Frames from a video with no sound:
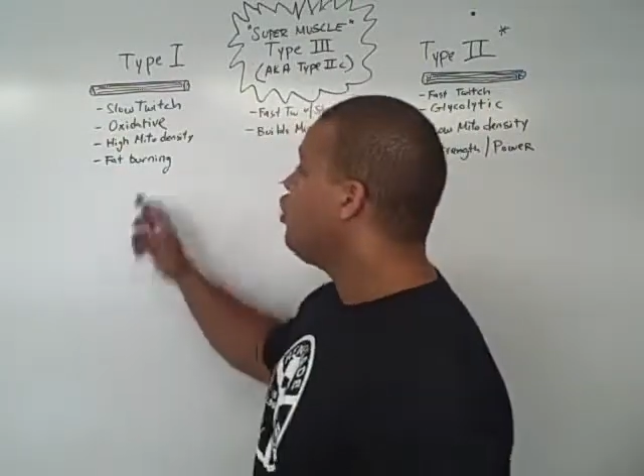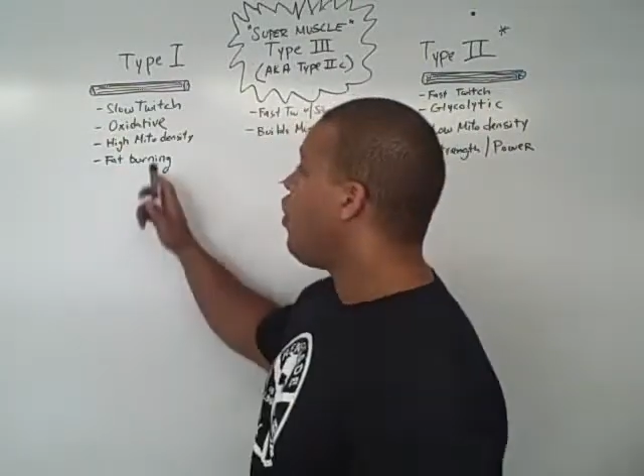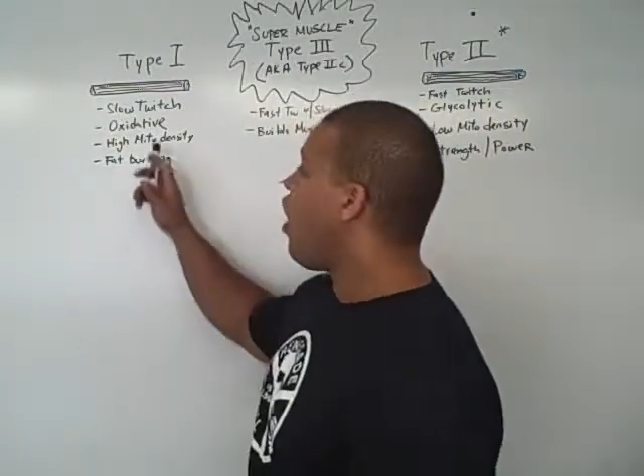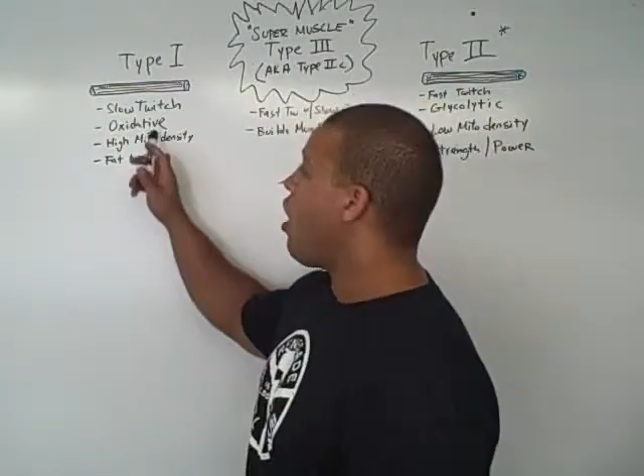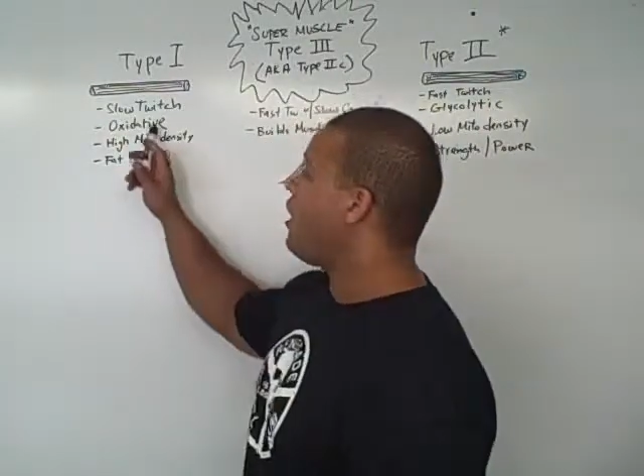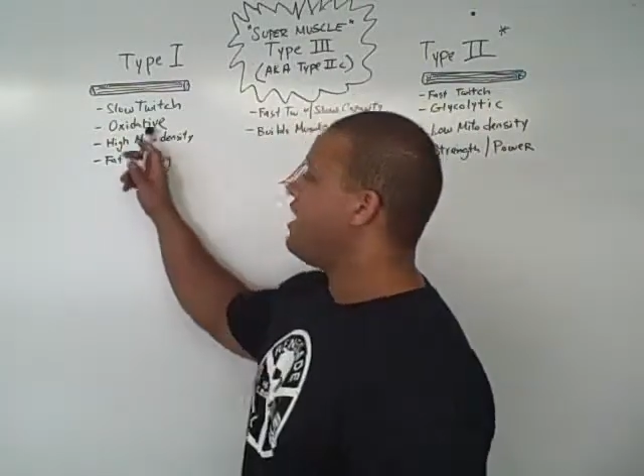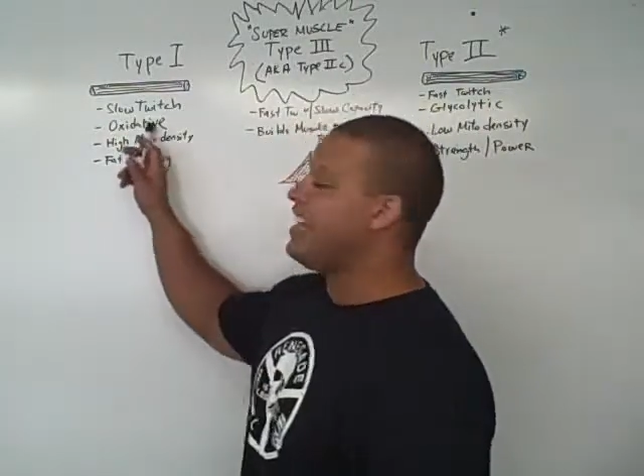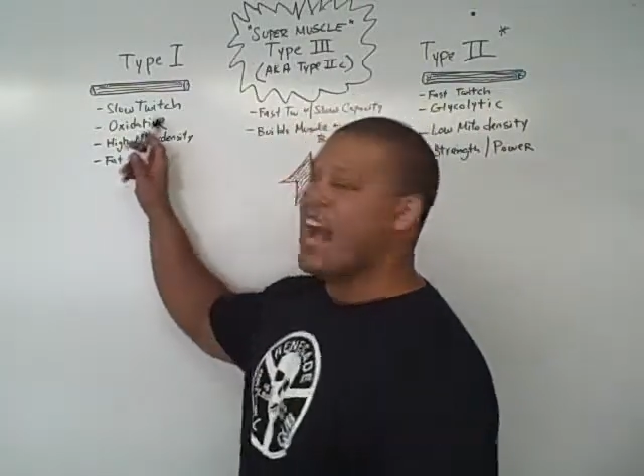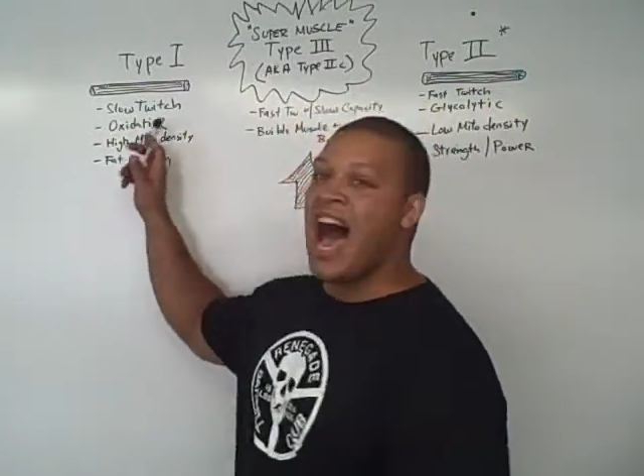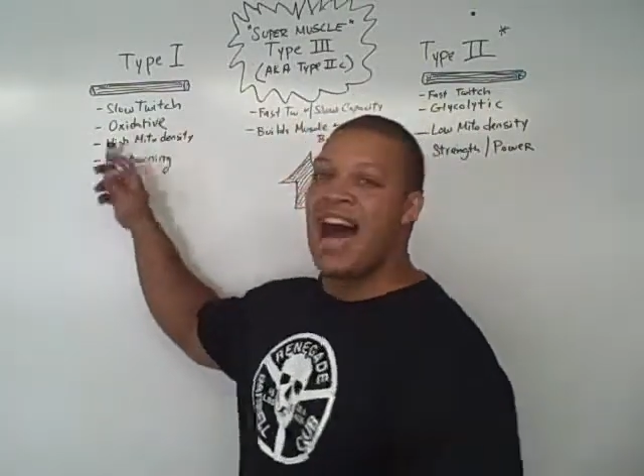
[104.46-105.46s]
You are
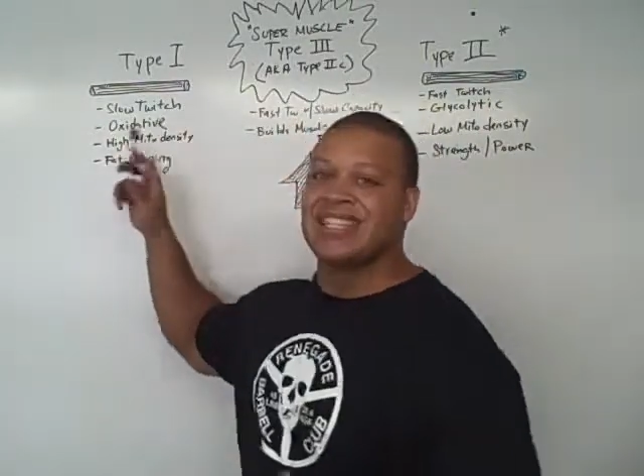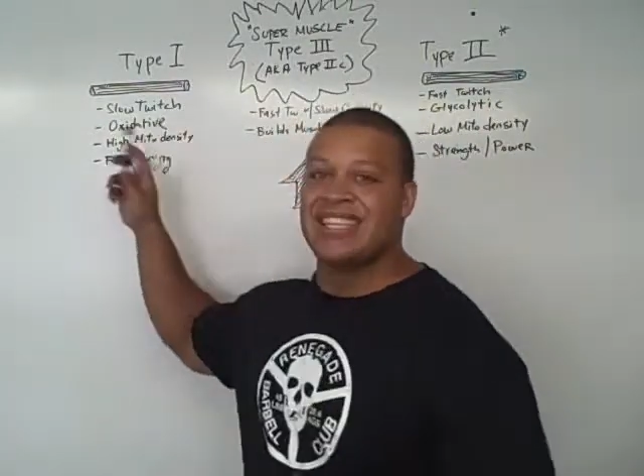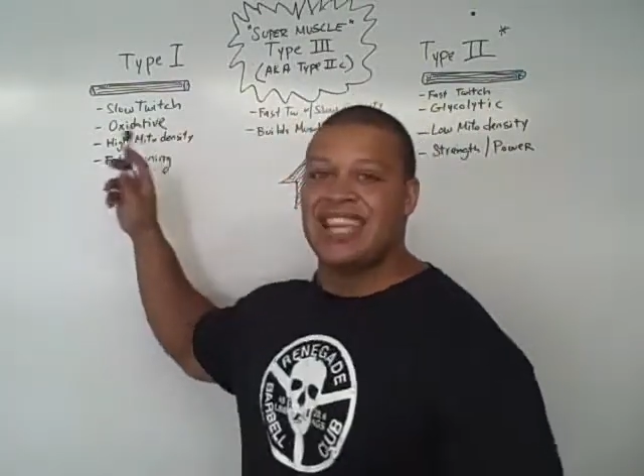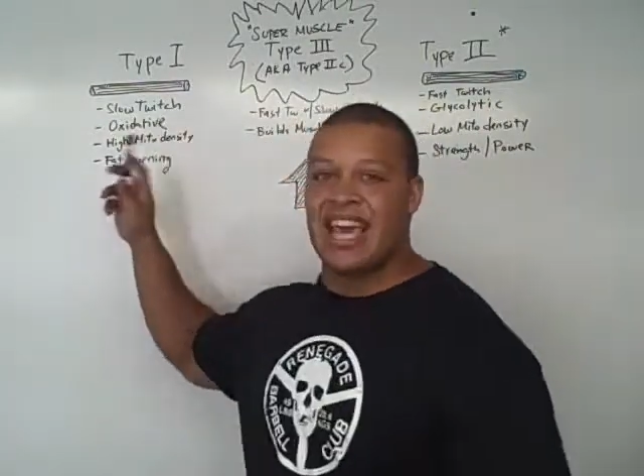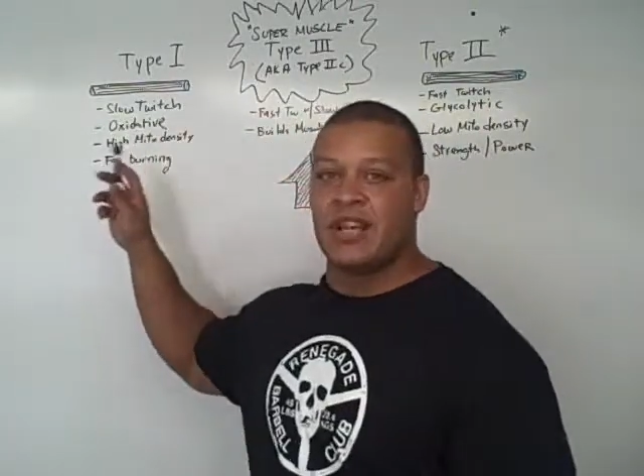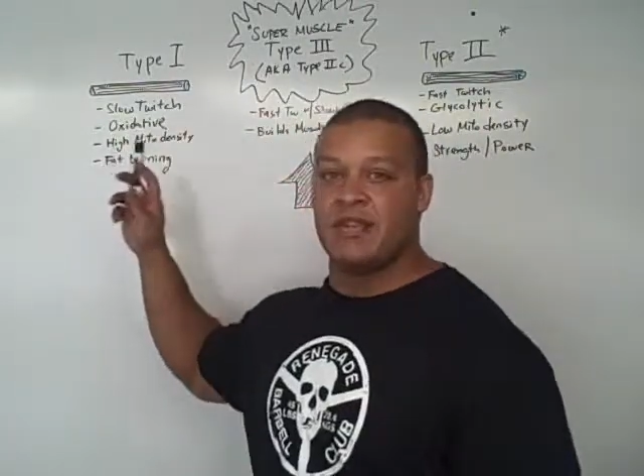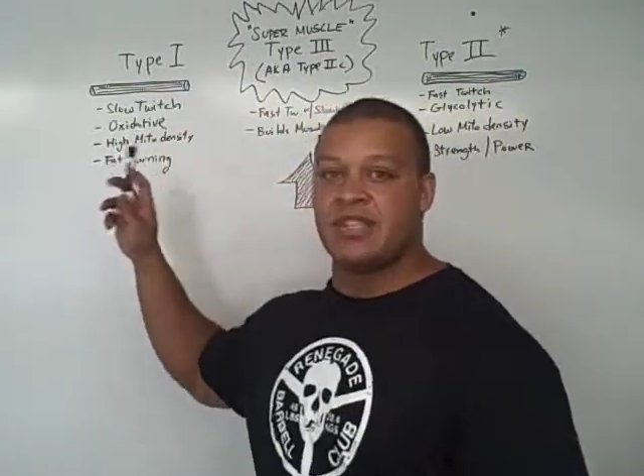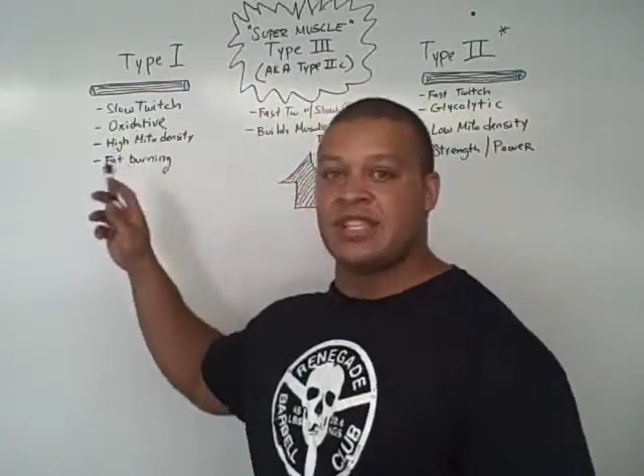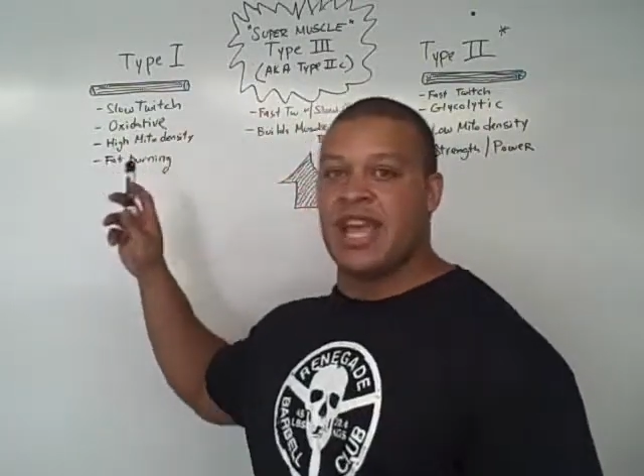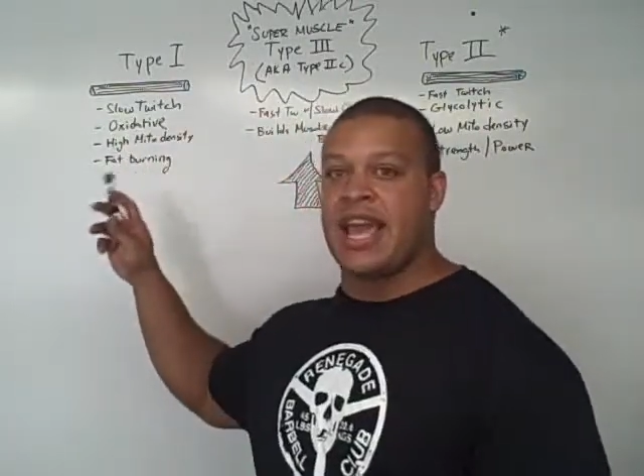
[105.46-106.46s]
in an oxidative
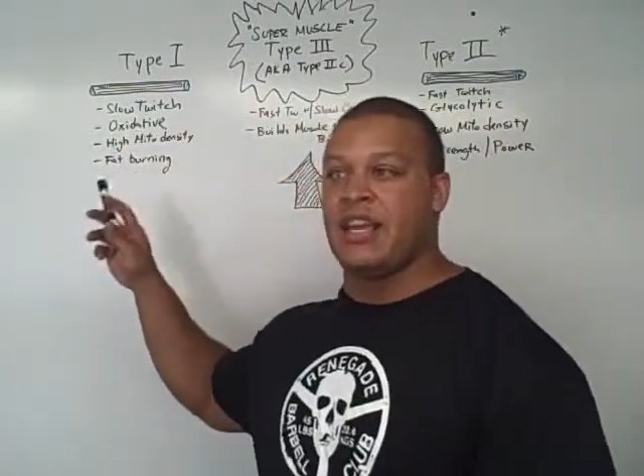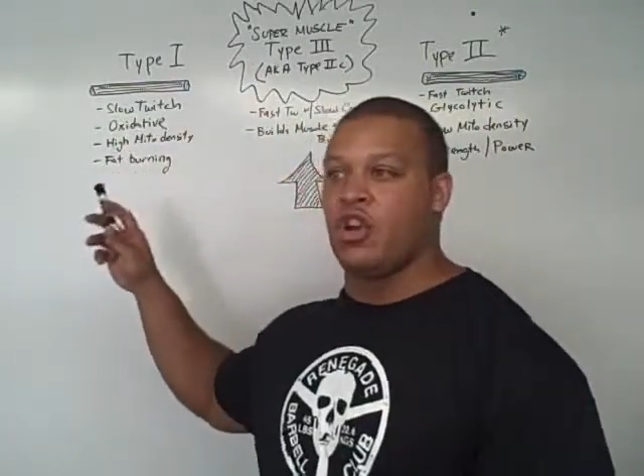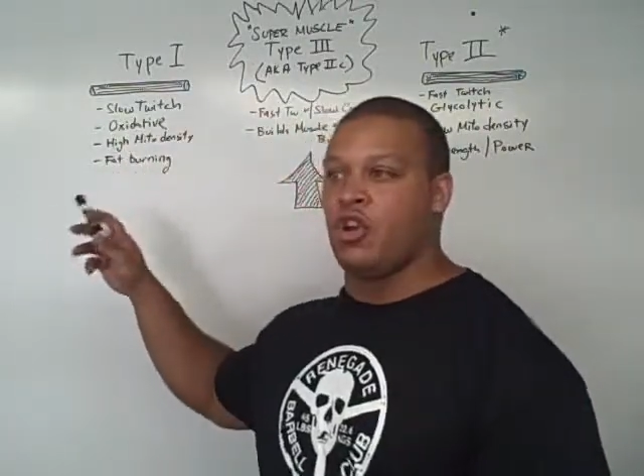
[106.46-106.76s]
state.